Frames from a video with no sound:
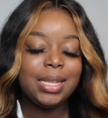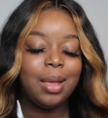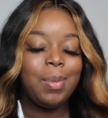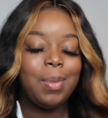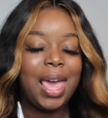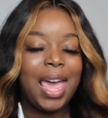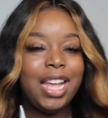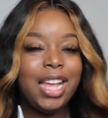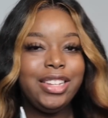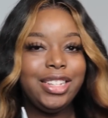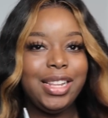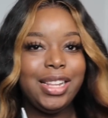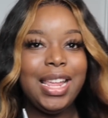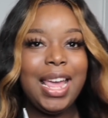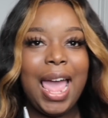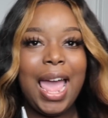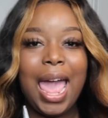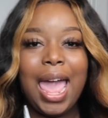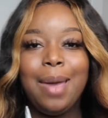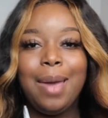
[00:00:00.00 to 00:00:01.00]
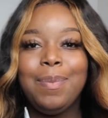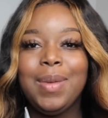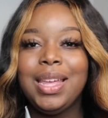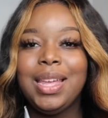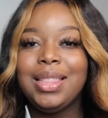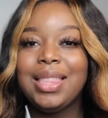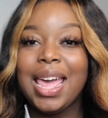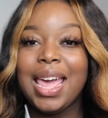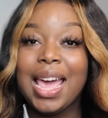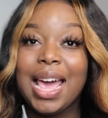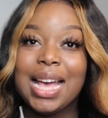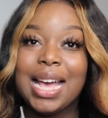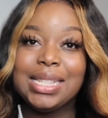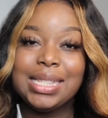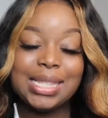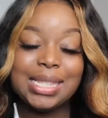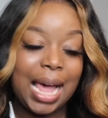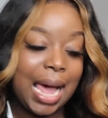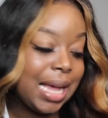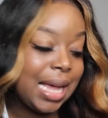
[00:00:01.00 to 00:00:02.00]
I'm actually happy that I
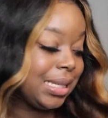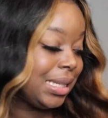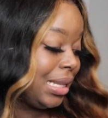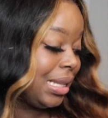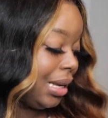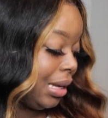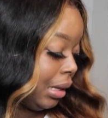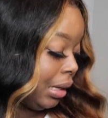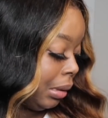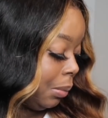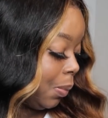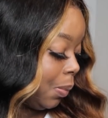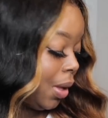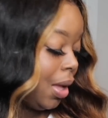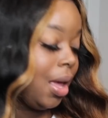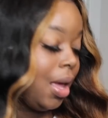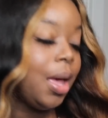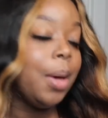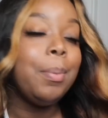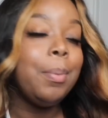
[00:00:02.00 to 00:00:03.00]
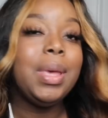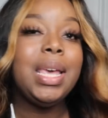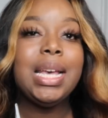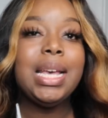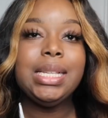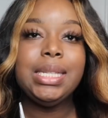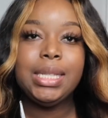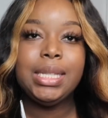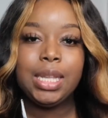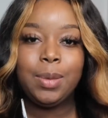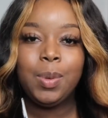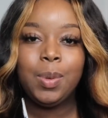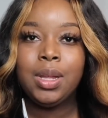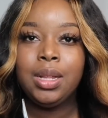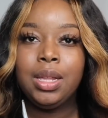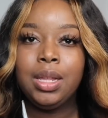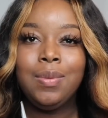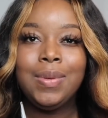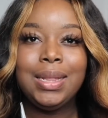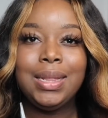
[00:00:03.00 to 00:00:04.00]
sized up, because
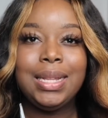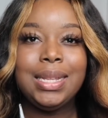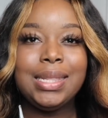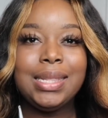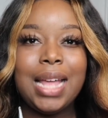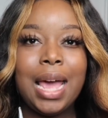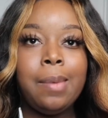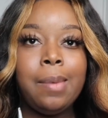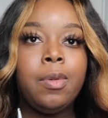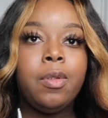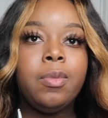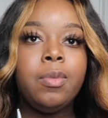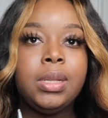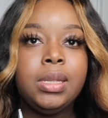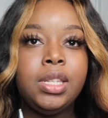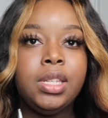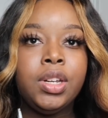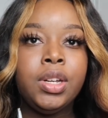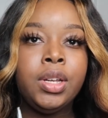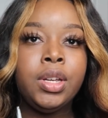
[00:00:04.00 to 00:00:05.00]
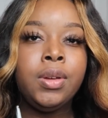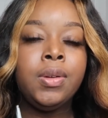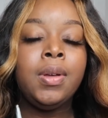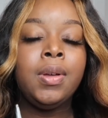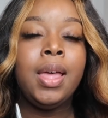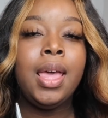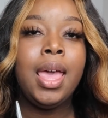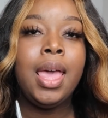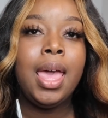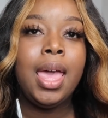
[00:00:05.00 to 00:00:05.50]
typically with this type of material,